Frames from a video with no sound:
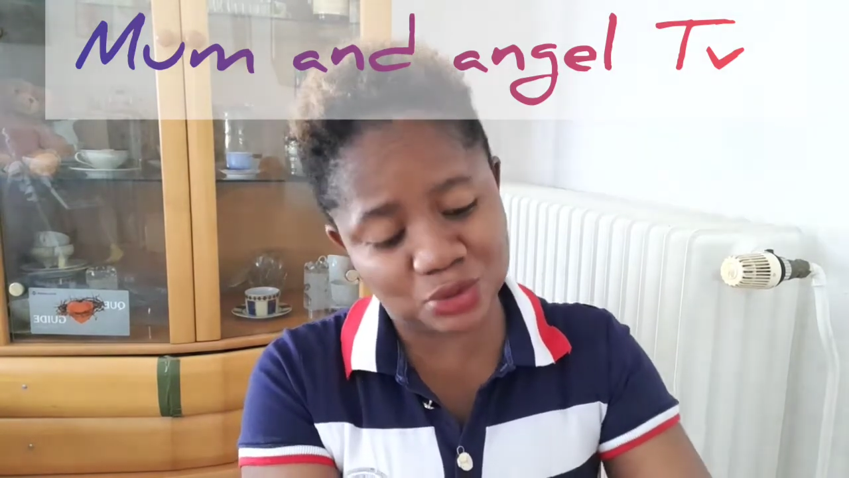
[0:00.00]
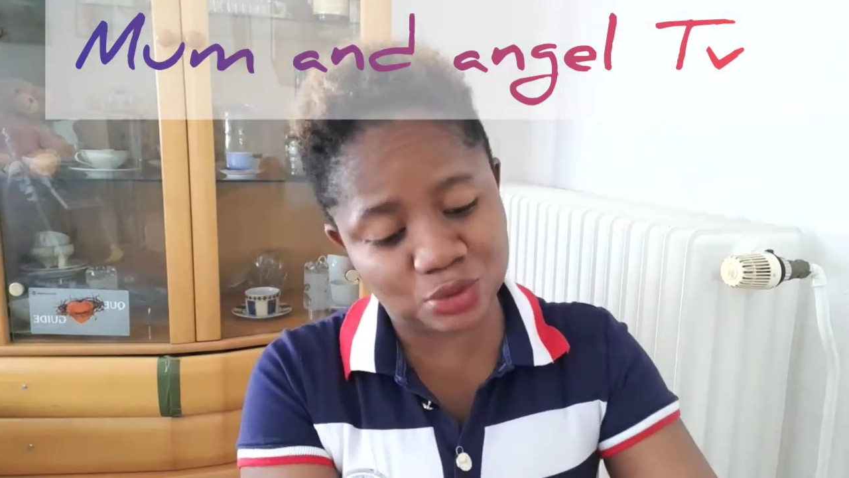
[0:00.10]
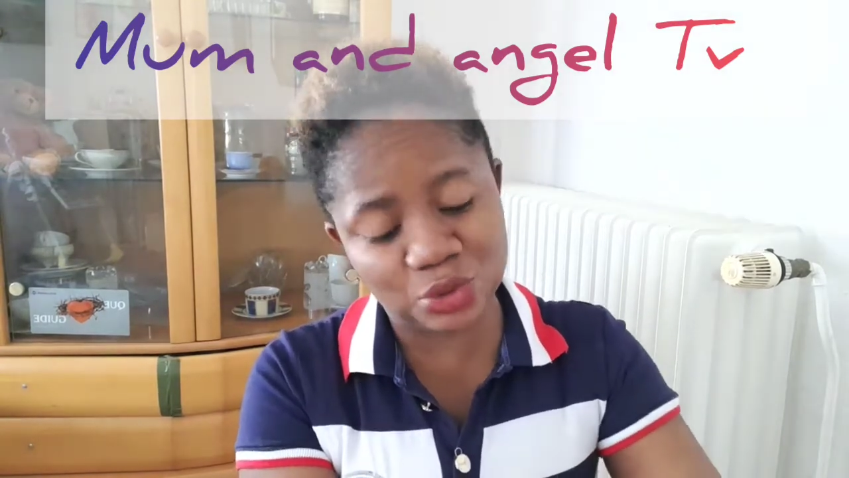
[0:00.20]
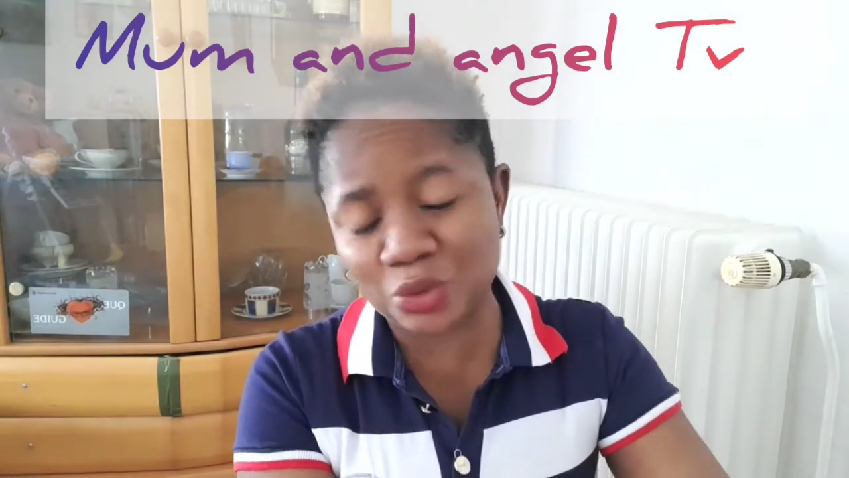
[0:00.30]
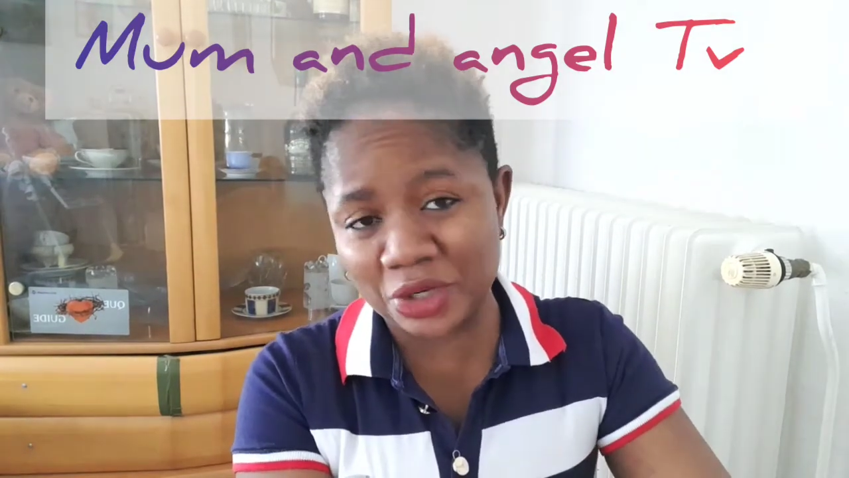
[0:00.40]
to
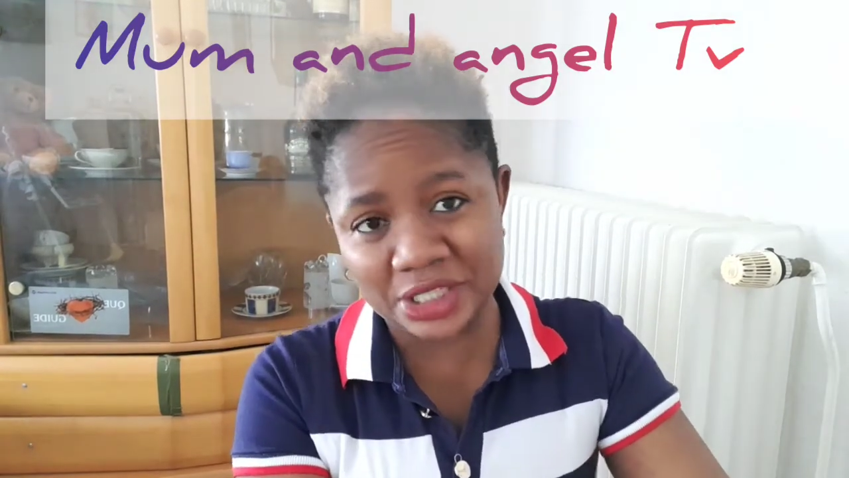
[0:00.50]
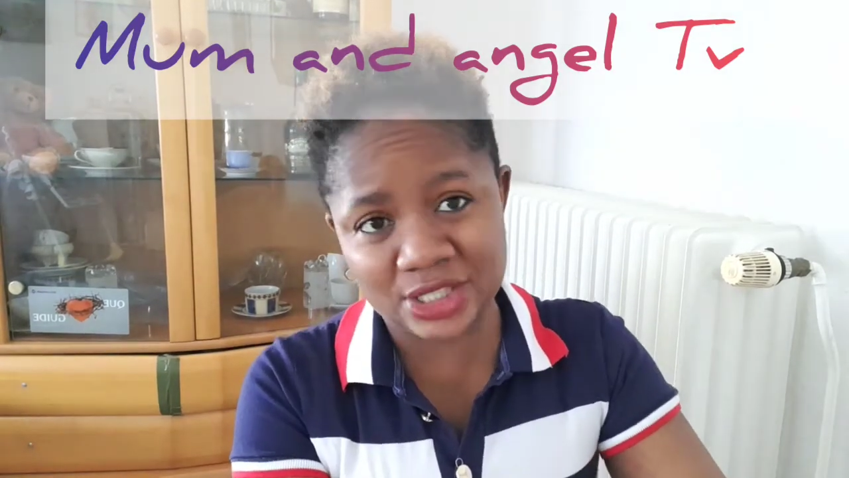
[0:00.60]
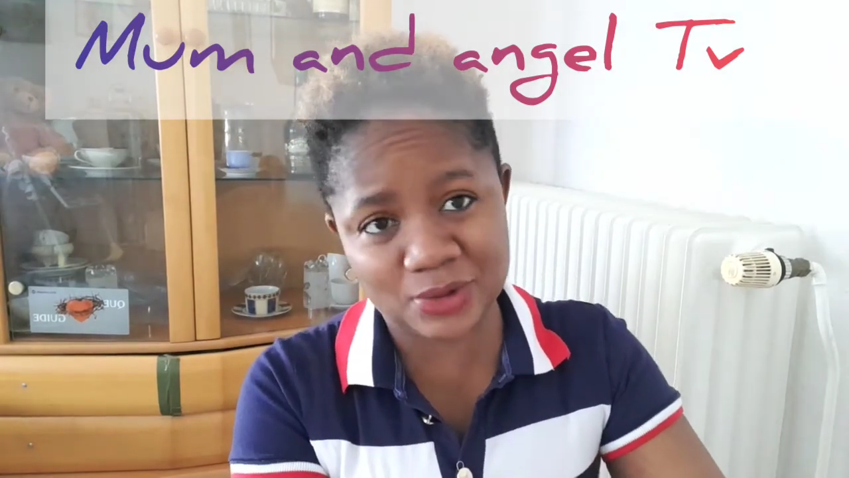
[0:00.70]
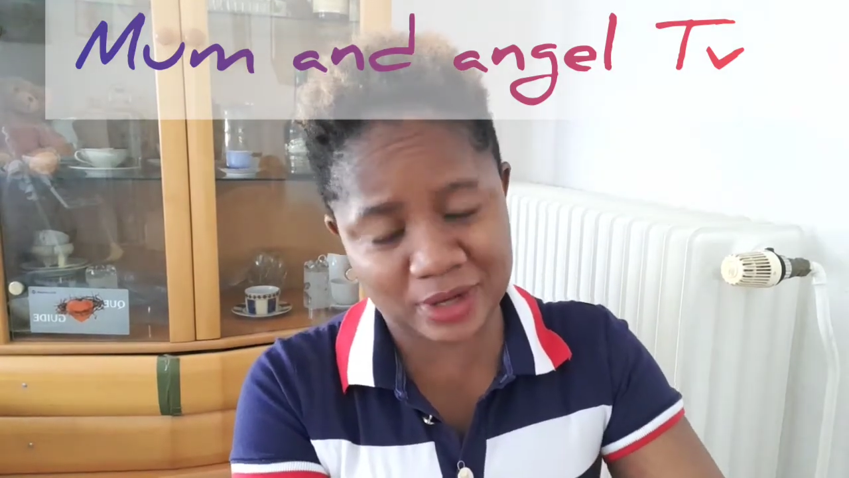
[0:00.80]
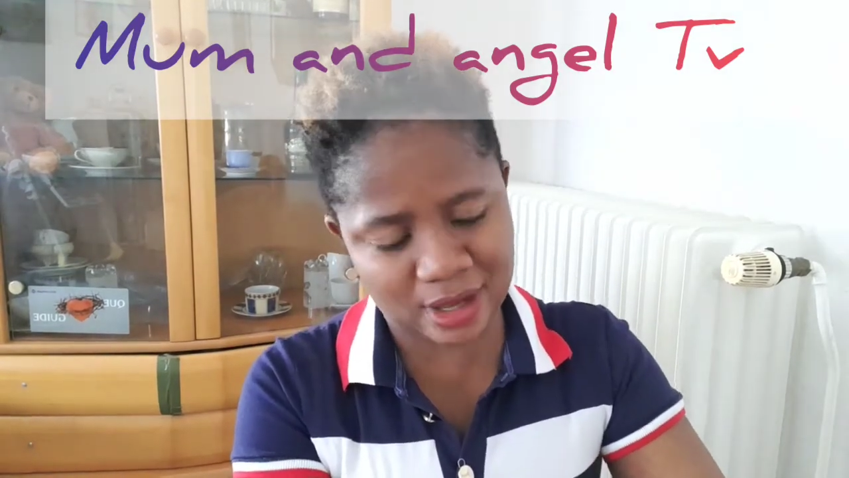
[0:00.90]
do
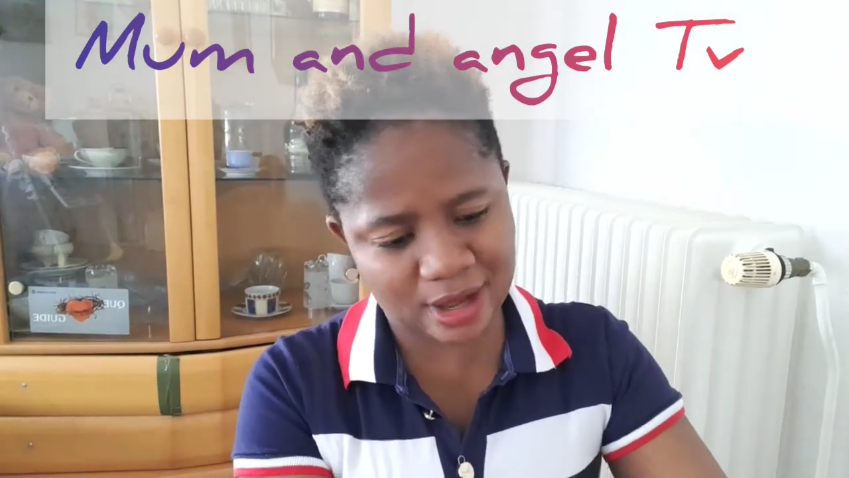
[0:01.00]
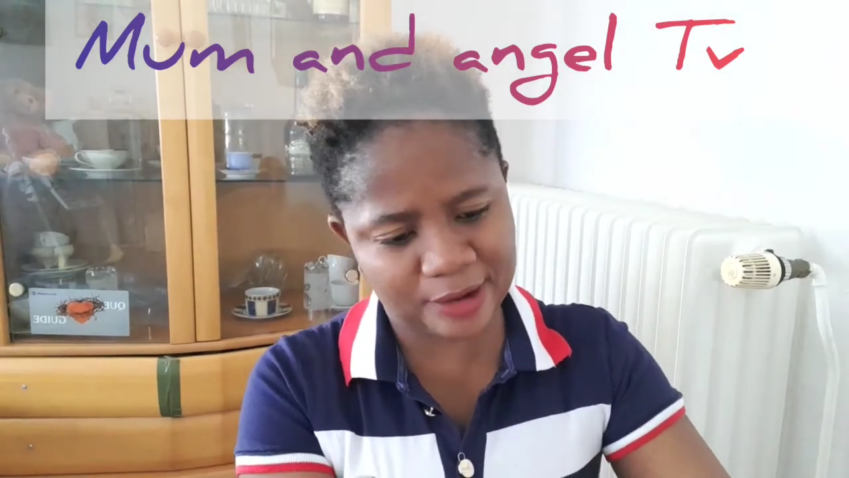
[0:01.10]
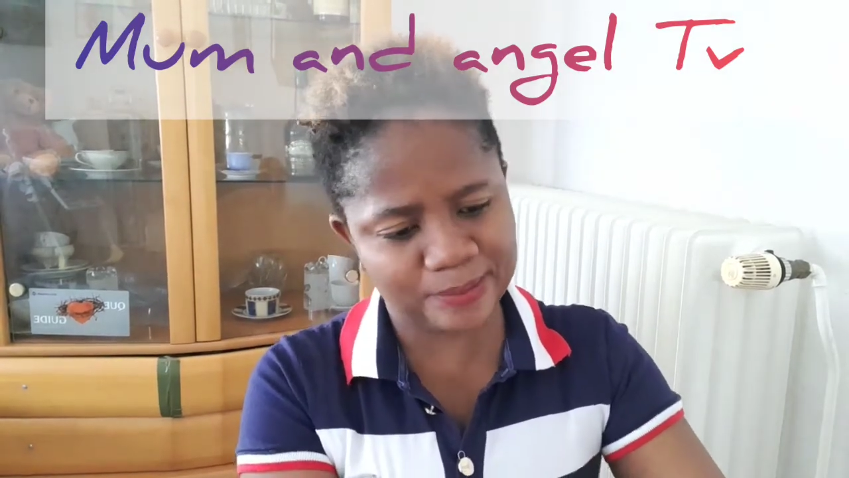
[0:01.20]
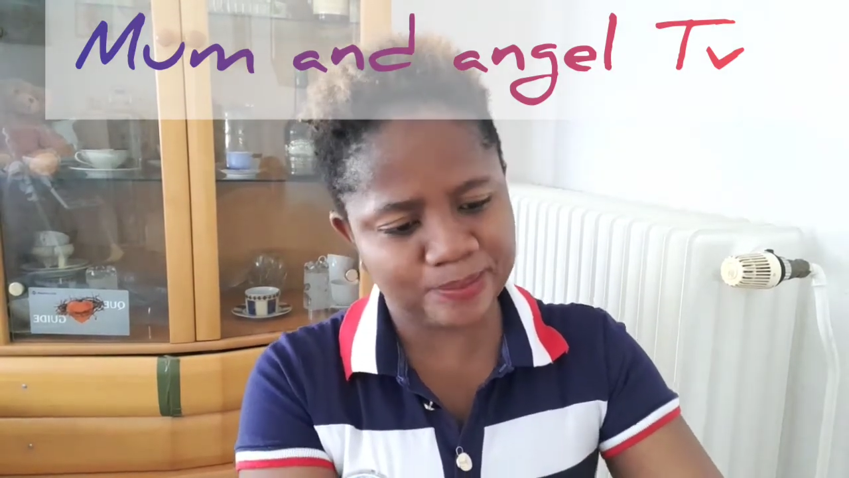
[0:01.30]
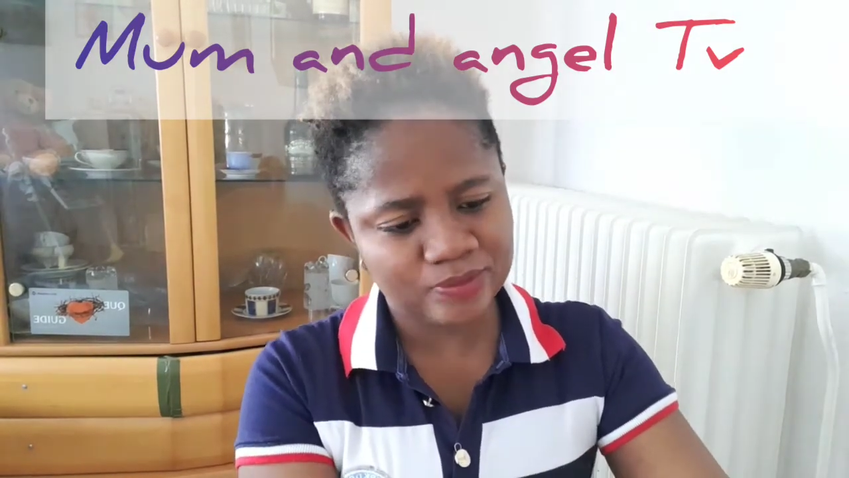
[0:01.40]
it,
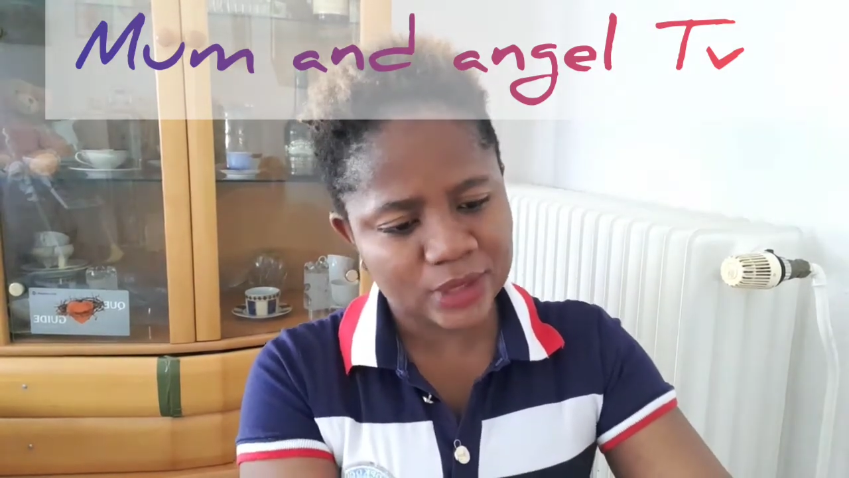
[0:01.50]
okay?